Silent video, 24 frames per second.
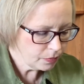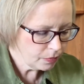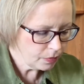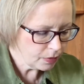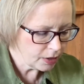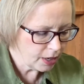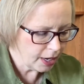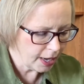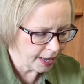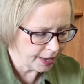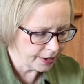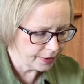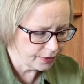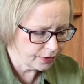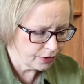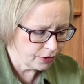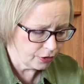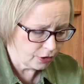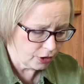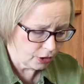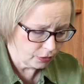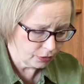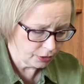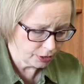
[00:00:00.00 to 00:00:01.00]
and
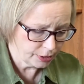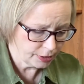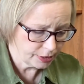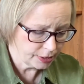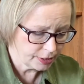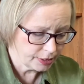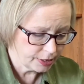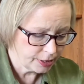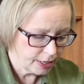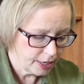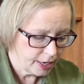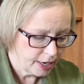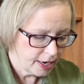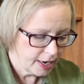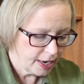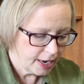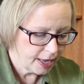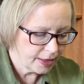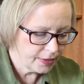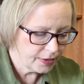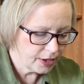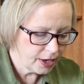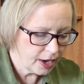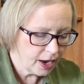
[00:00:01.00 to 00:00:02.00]
notice. And
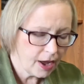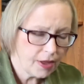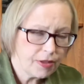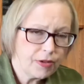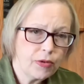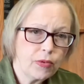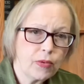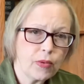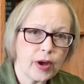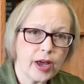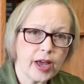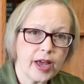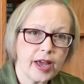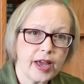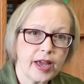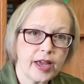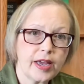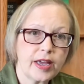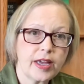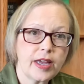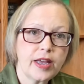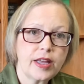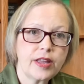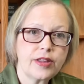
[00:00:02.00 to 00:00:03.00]
the other way
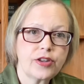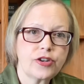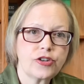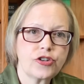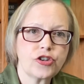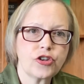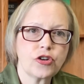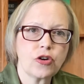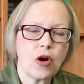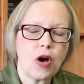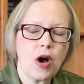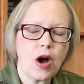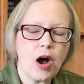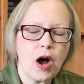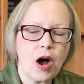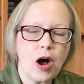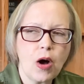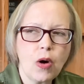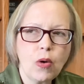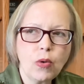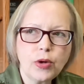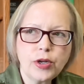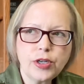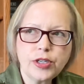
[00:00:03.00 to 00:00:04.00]
that you're
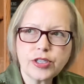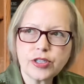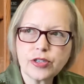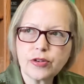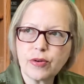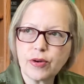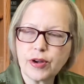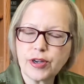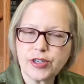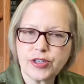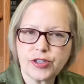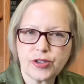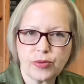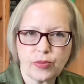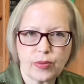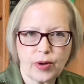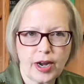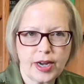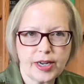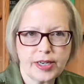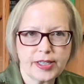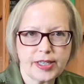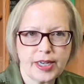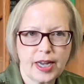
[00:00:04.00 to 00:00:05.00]
always going to
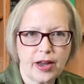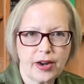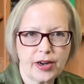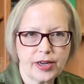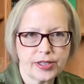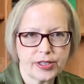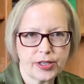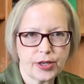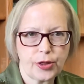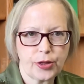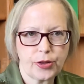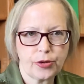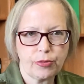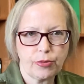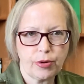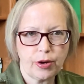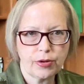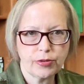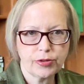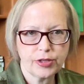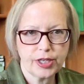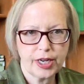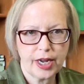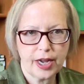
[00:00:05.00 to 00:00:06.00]
write down as a
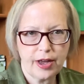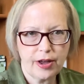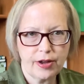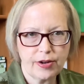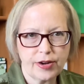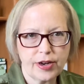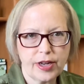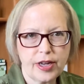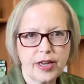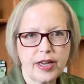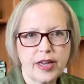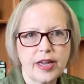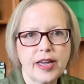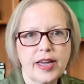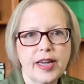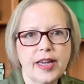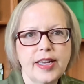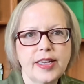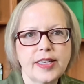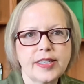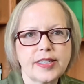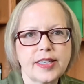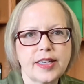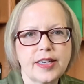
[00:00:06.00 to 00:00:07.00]
throwdown
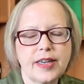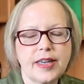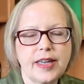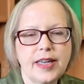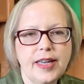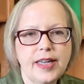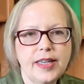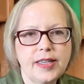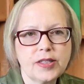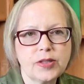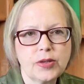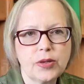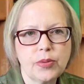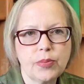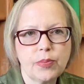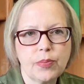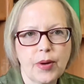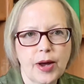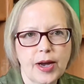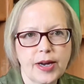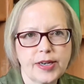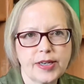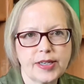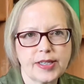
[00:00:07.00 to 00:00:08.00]
is an easement
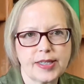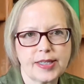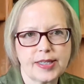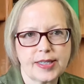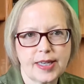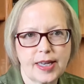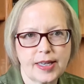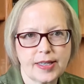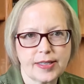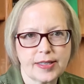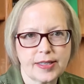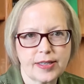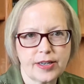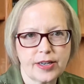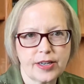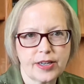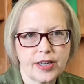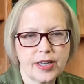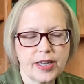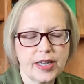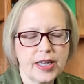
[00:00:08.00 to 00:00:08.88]
by necessity,